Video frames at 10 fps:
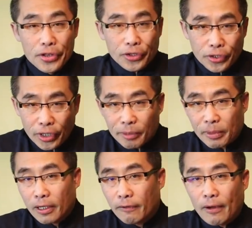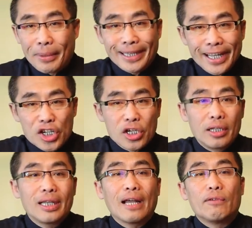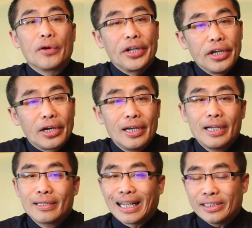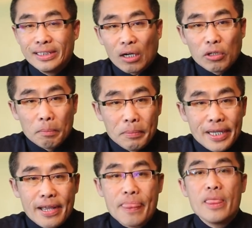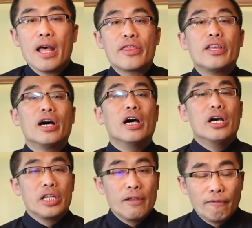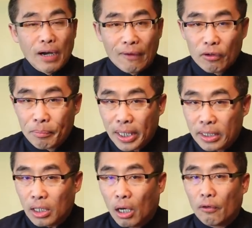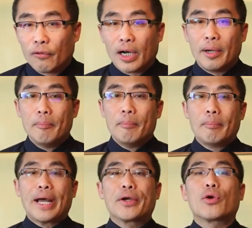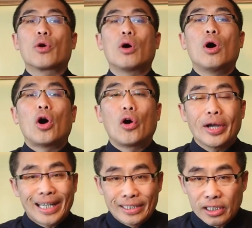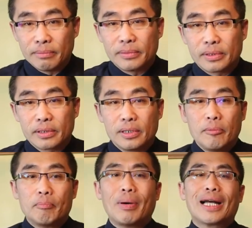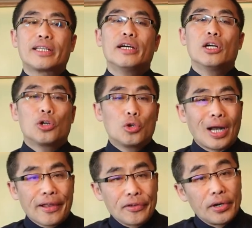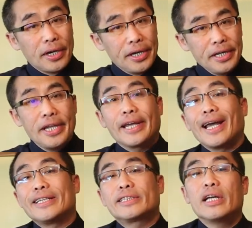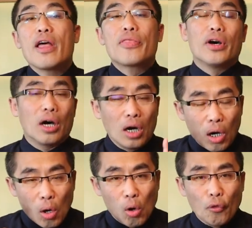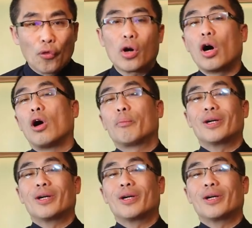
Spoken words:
The term fermentation level here does not mean the involvement of microorganisms, but rather indicates the overall